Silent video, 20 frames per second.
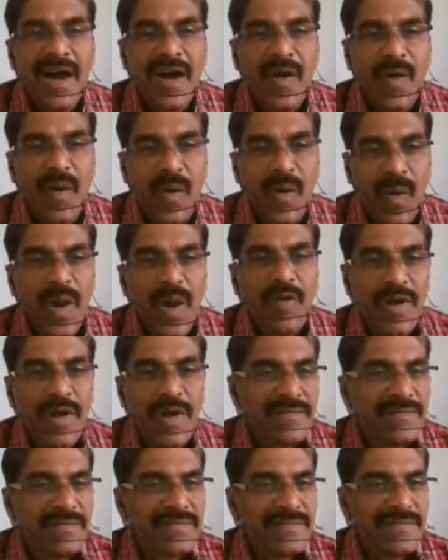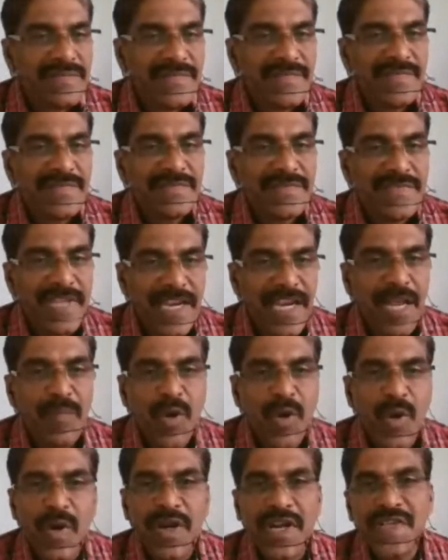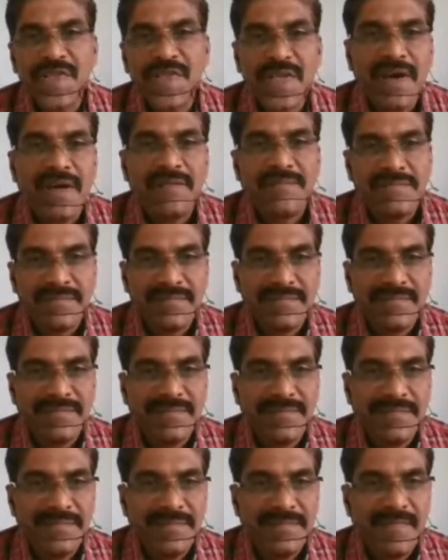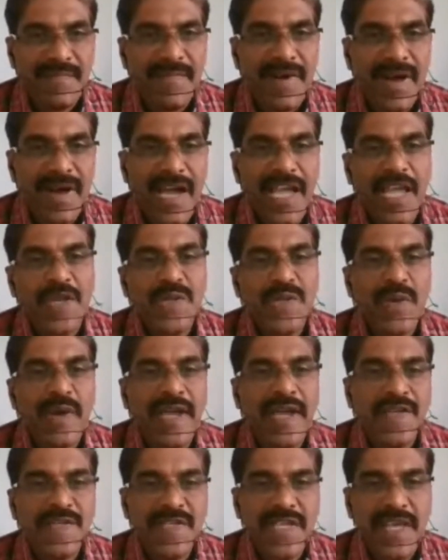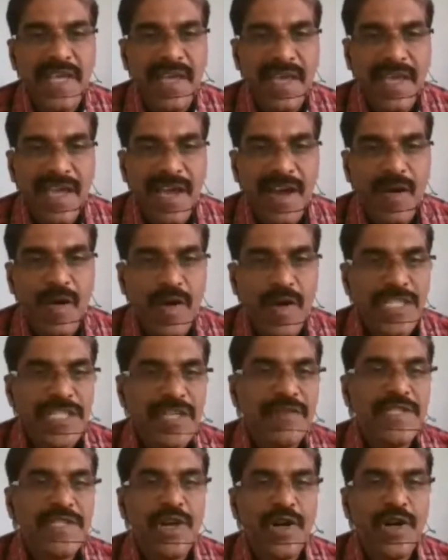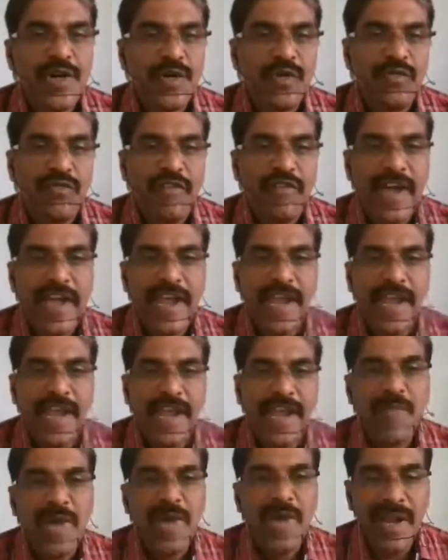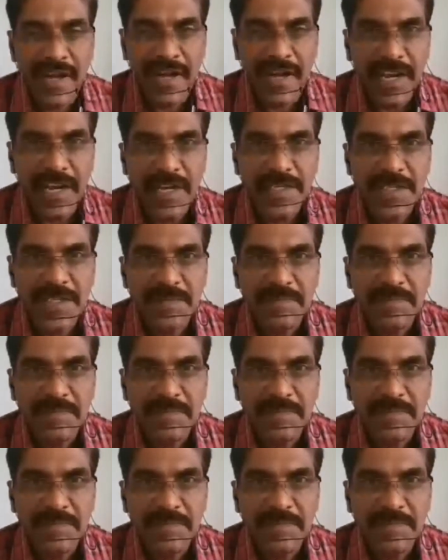All our three laboratories are ISO IEC 17025 NABL accredited.